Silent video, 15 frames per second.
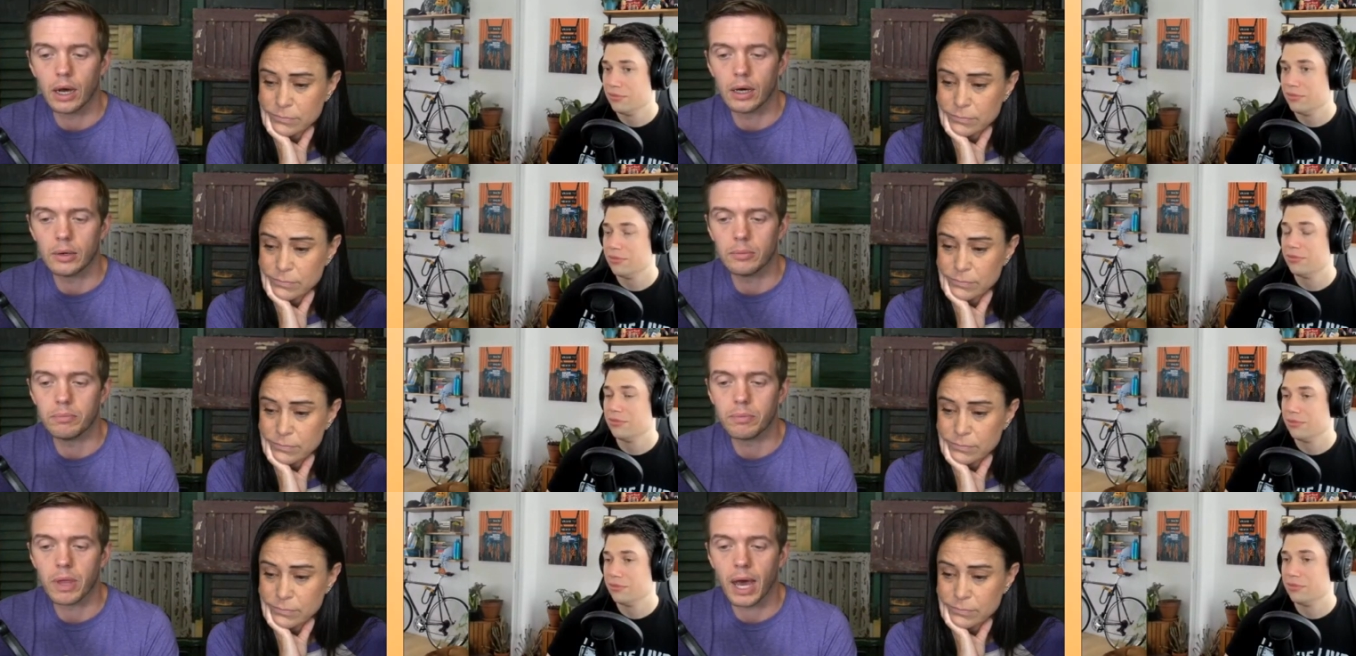
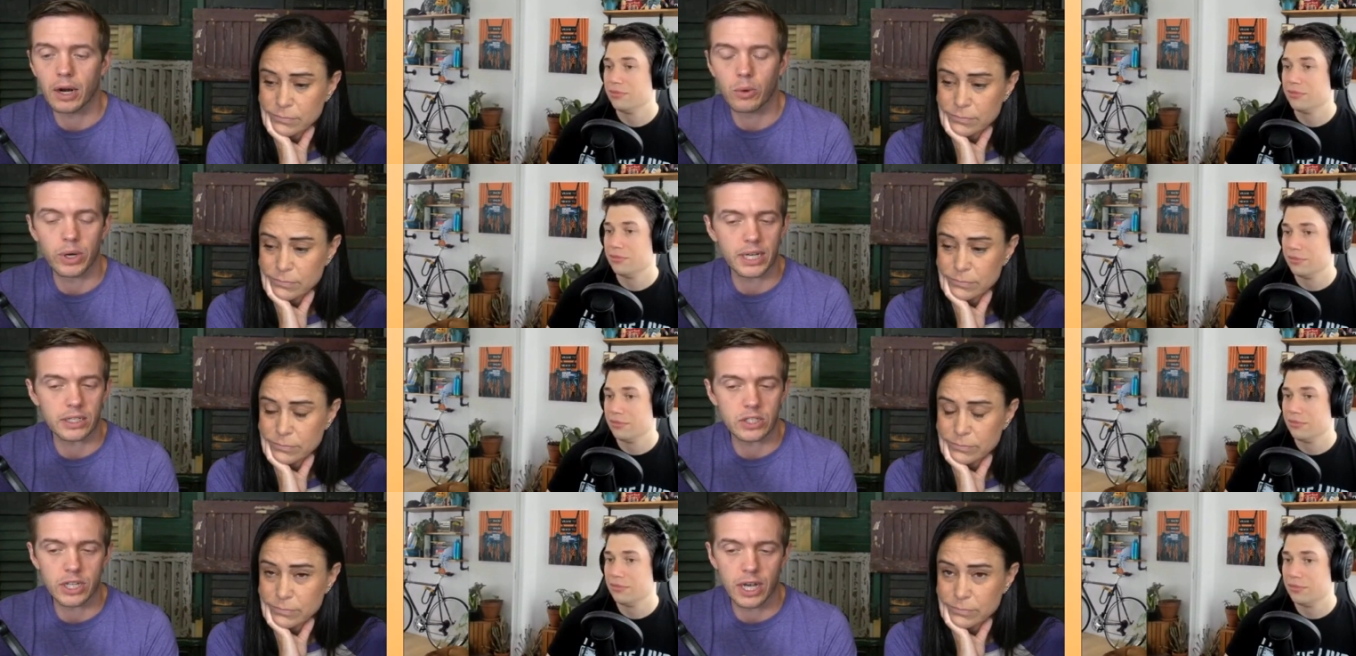Speaker 1: I
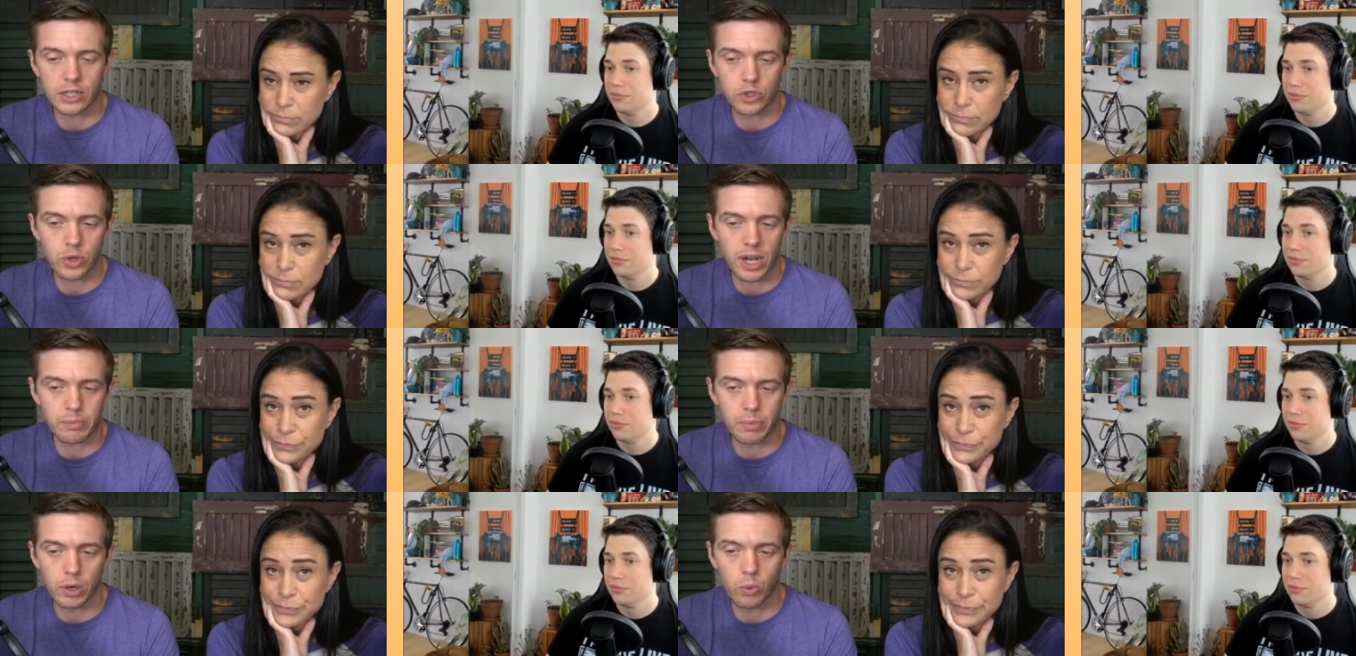don't want to get
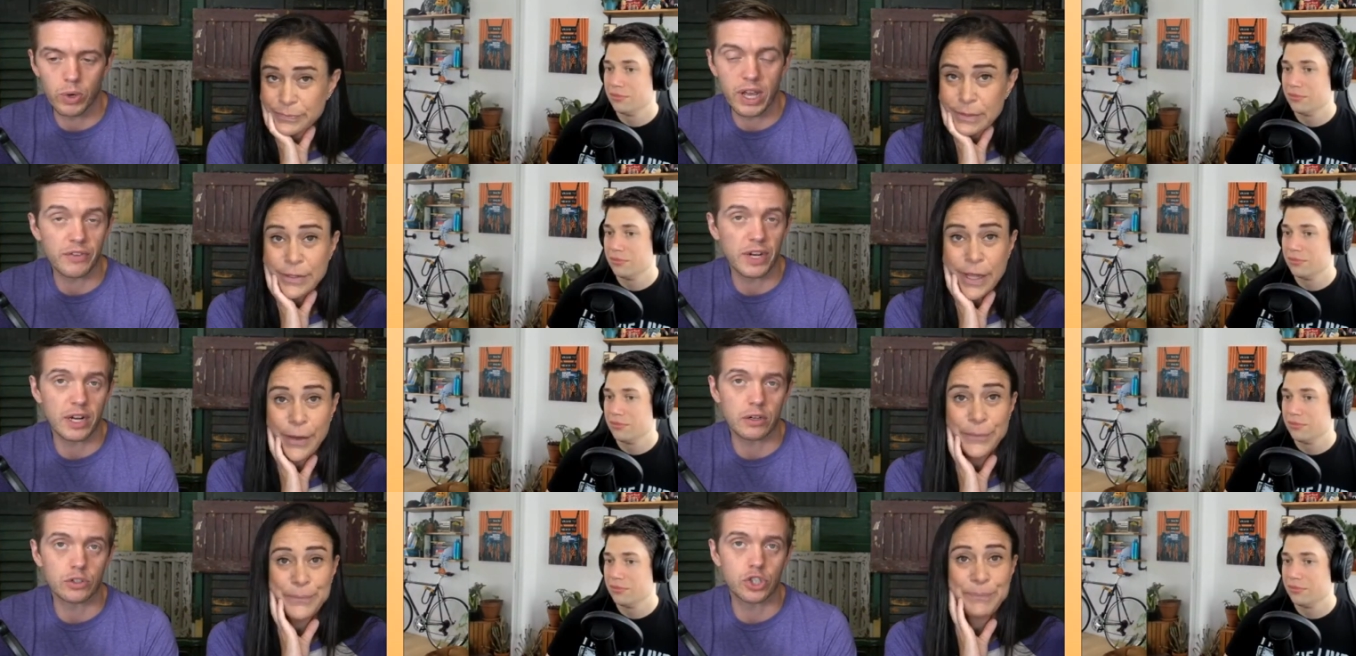sidetracked,
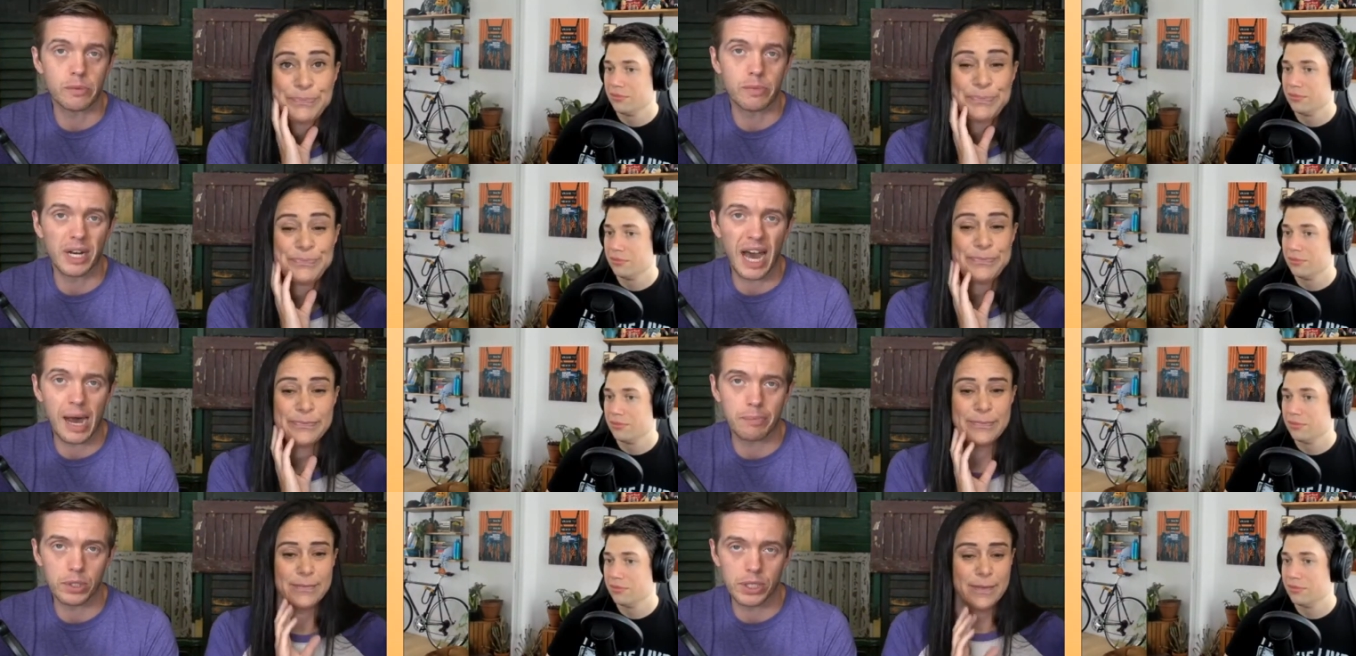but we have an
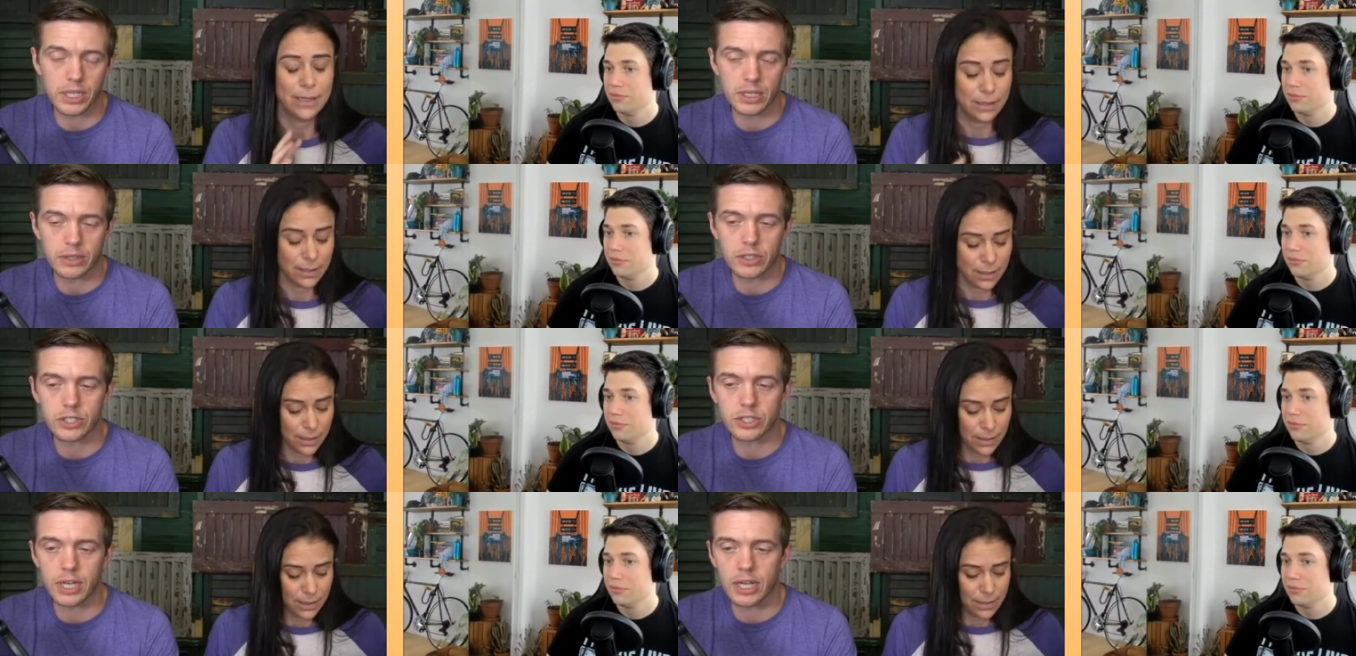energy
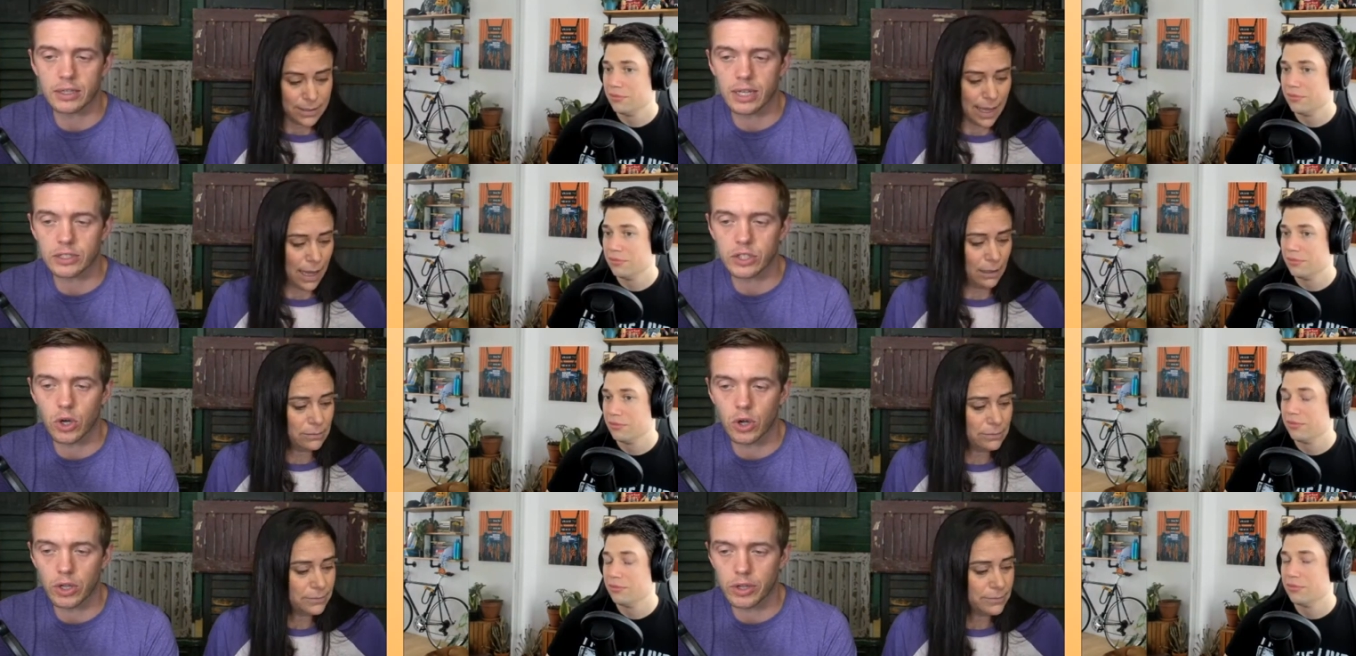monopoly in the
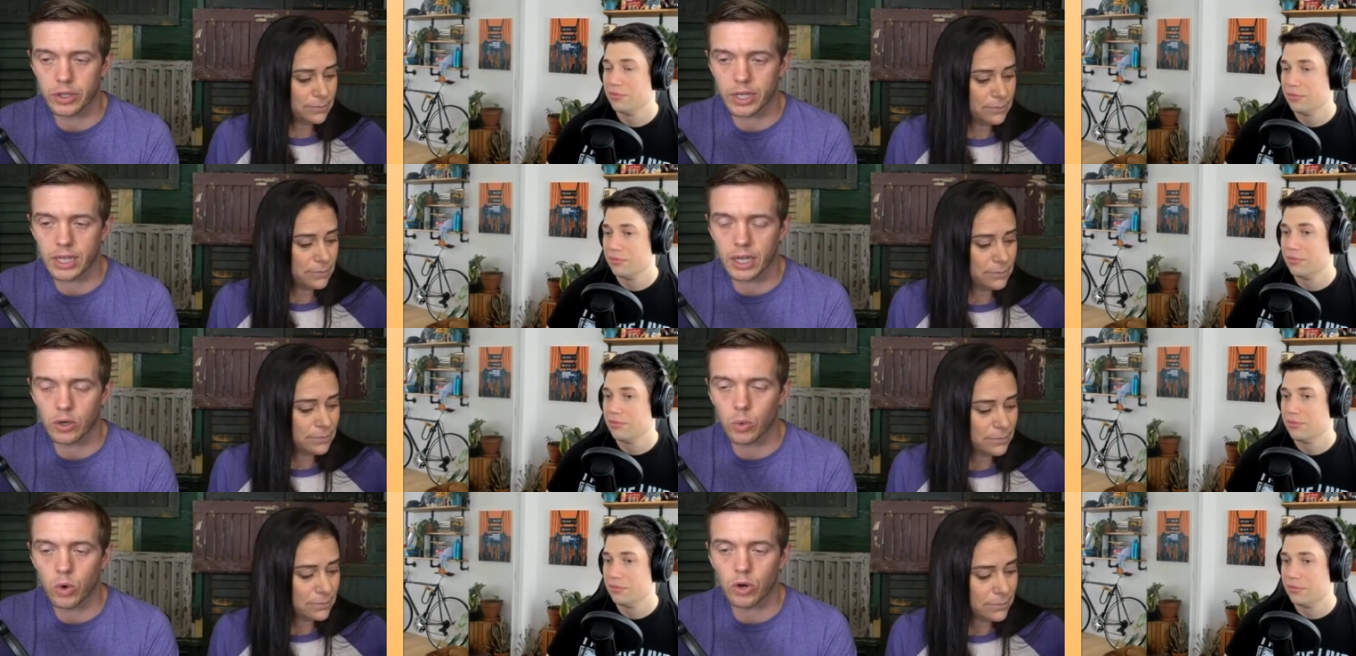state. That's a whole
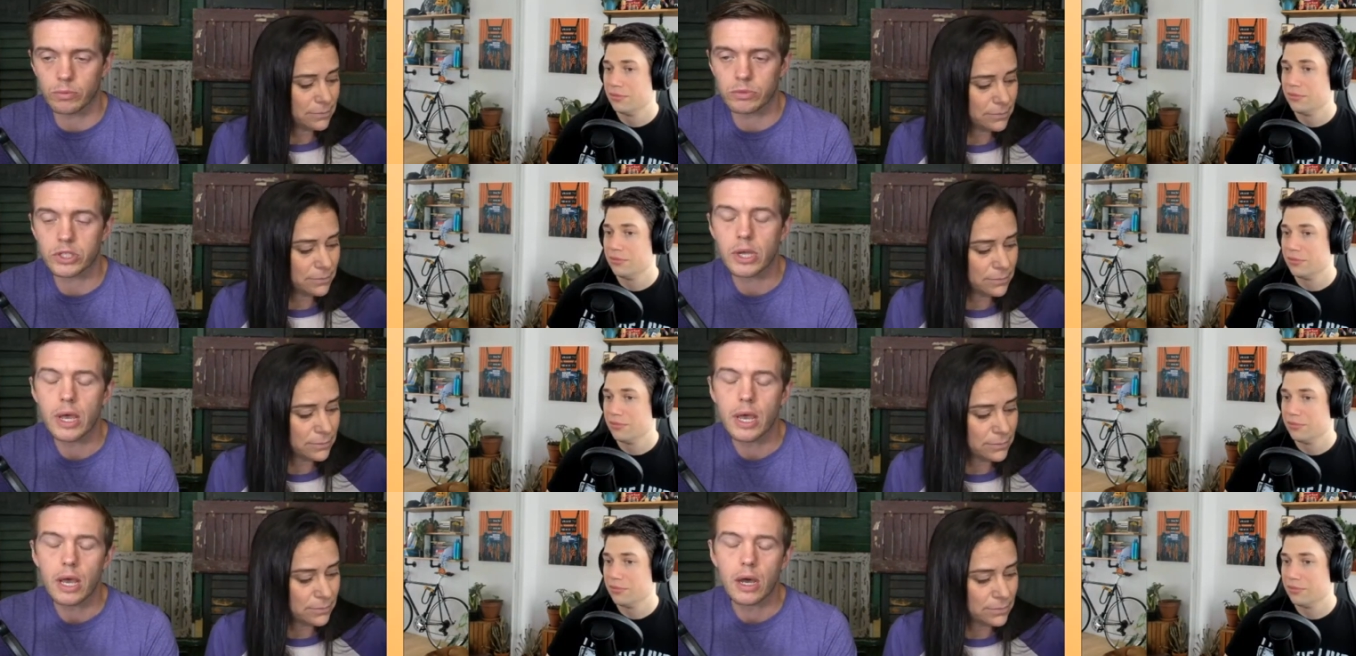other can of
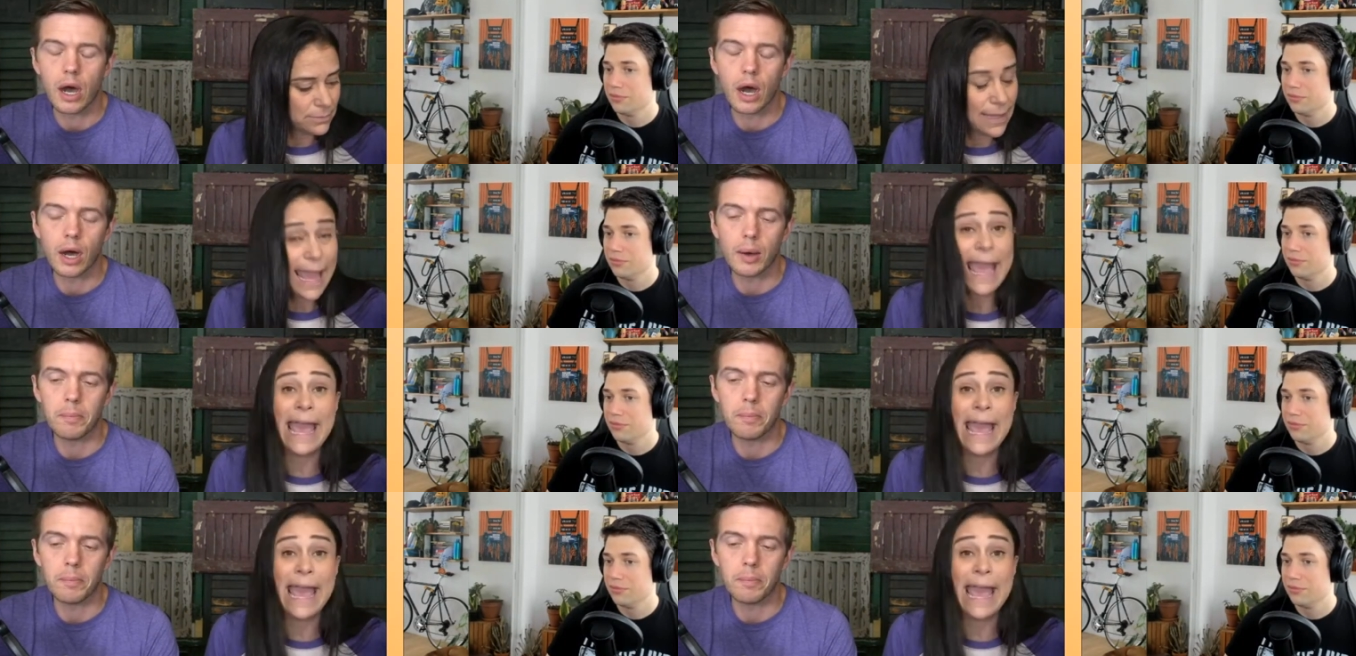worms.